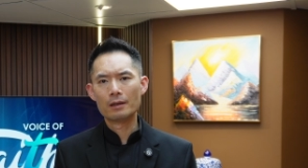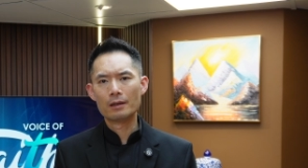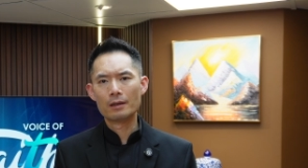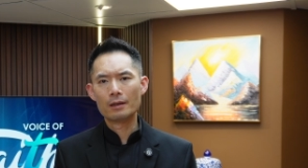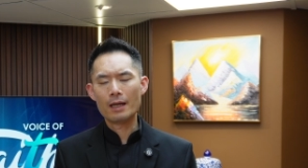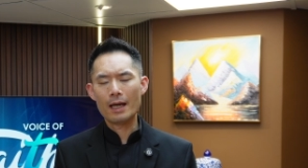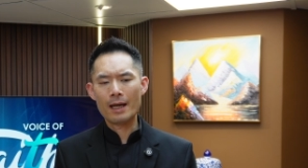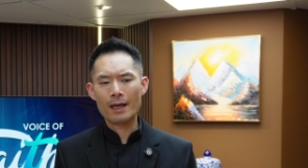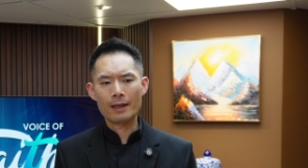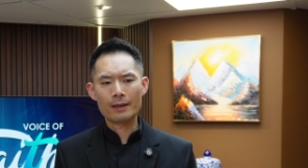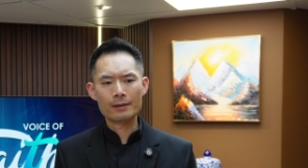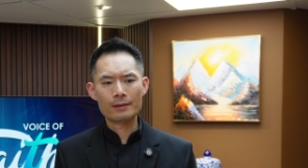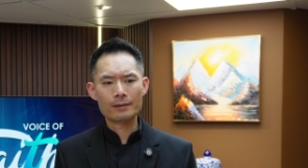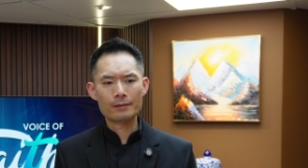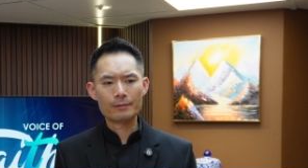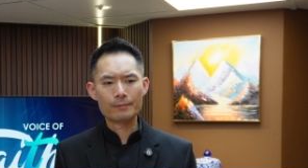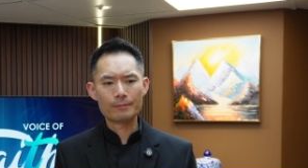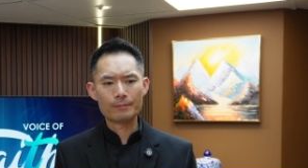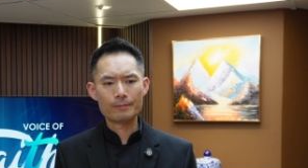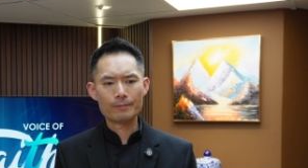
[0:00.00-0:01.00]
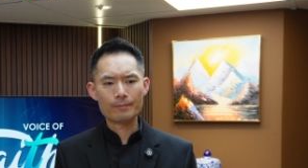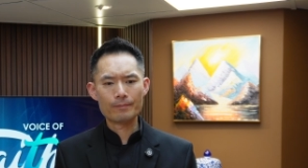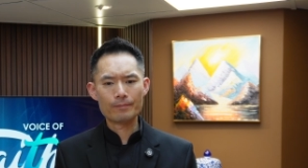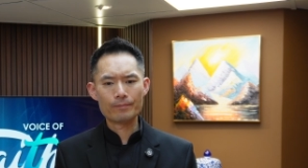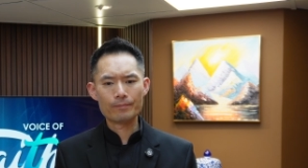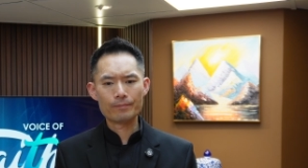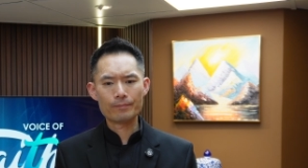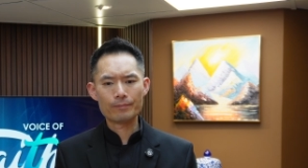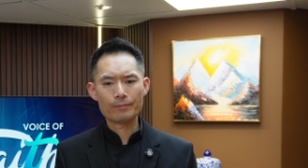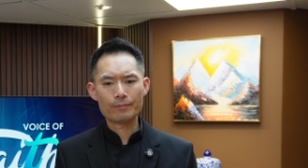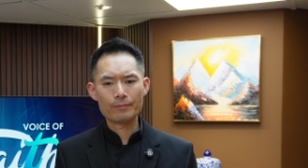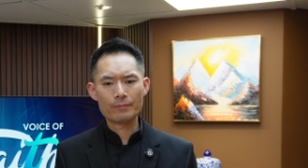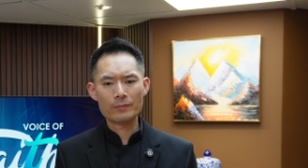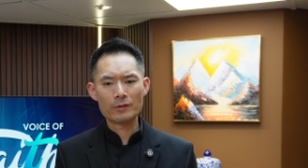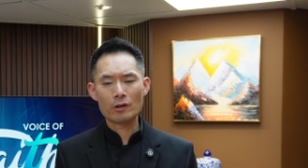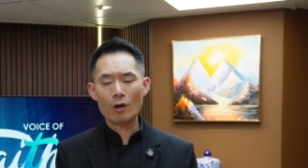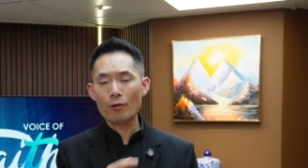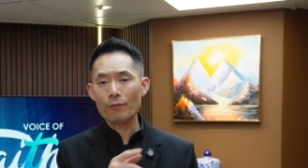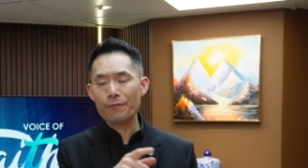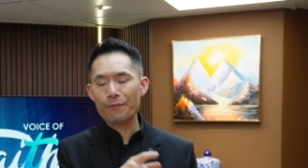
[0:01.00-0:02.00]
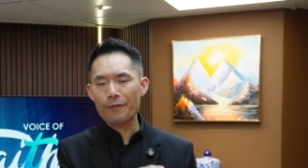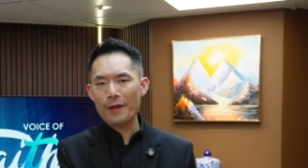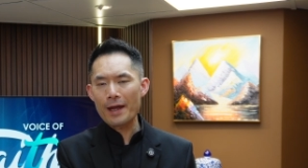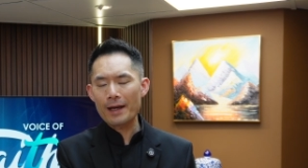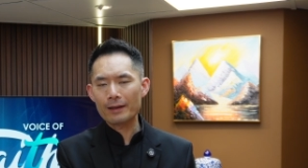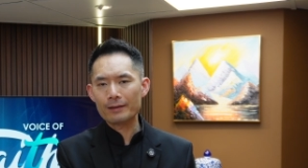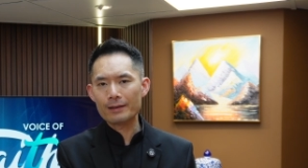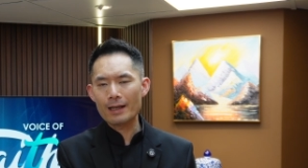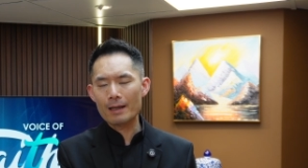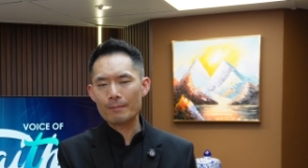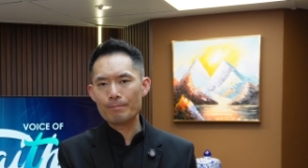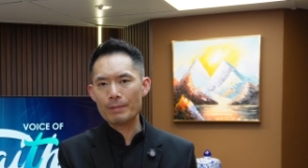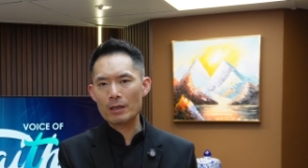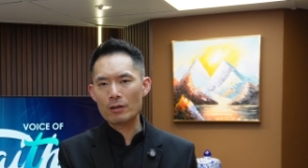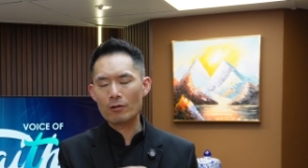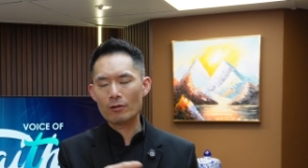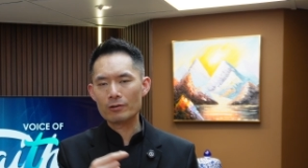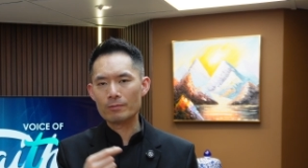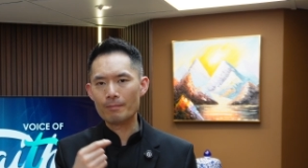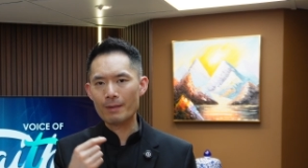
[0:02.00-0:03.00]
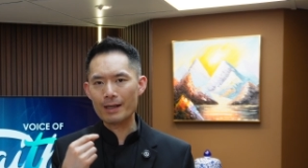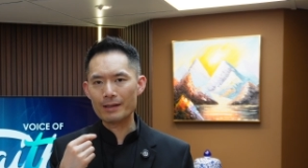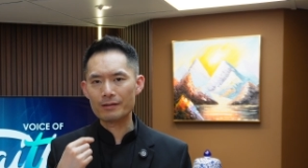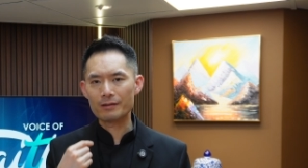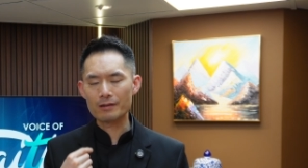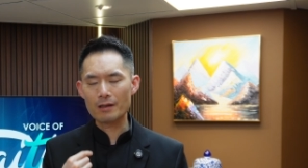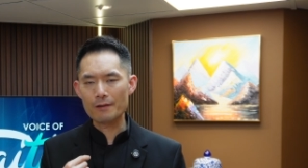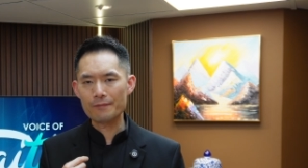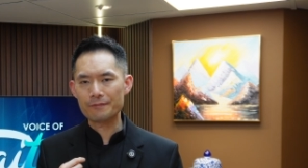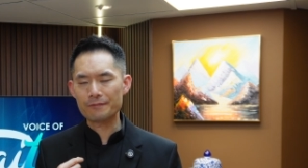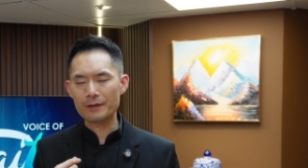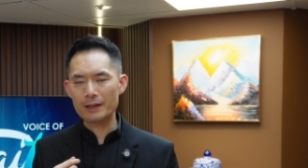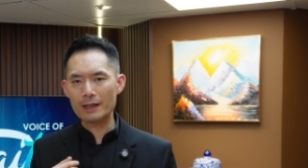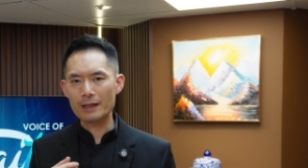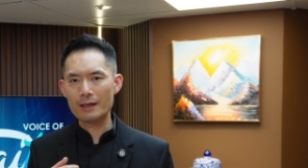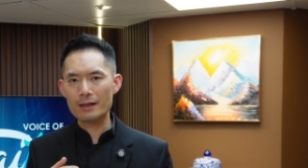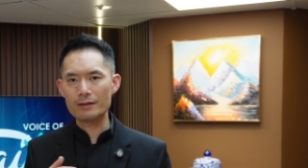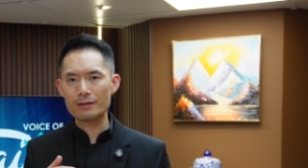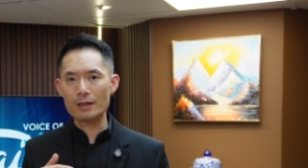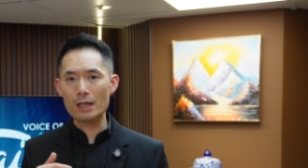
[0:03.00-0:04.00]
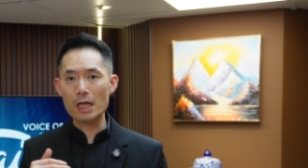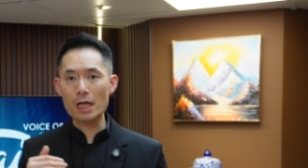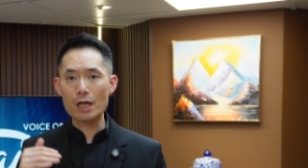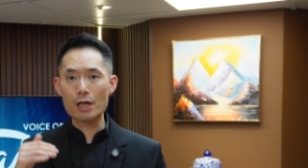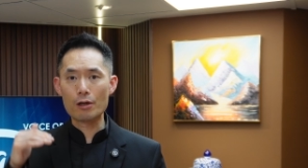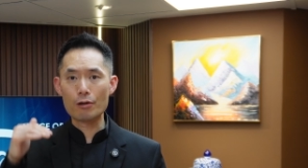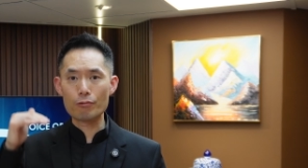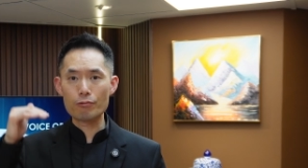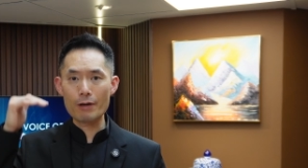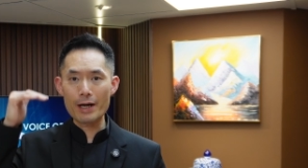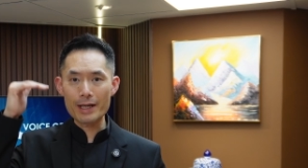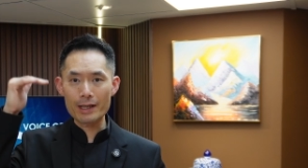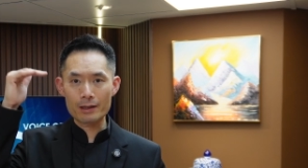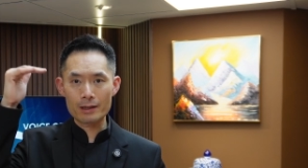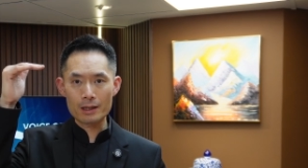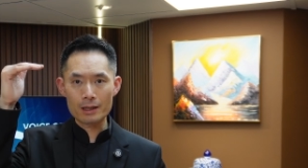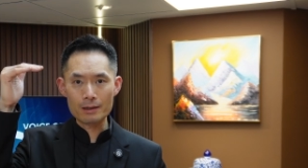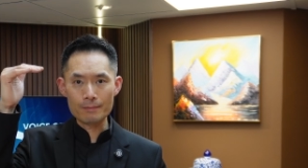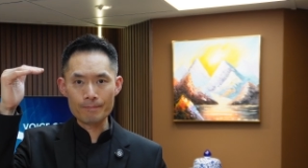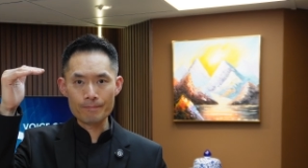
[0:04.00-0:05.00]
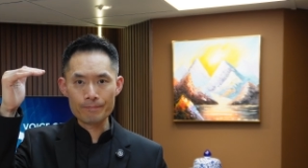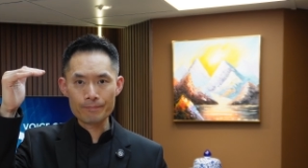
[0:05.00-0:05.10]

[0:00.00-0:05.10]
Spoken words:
And don't think that because my suffering is greater